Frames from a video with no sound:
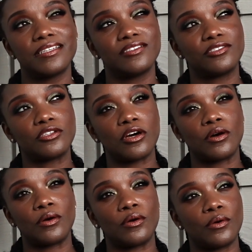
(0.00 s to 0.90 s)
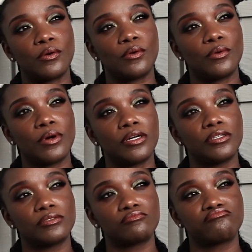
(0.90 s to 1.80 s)
So
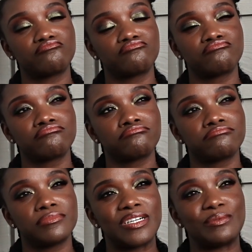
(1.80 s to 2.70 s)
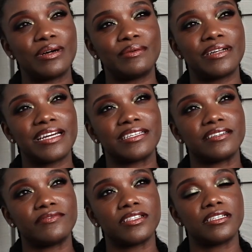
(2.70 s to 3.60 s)
what would I
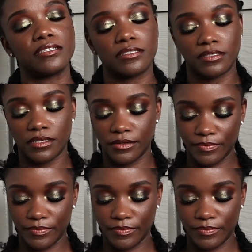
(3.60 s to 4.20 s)
give this?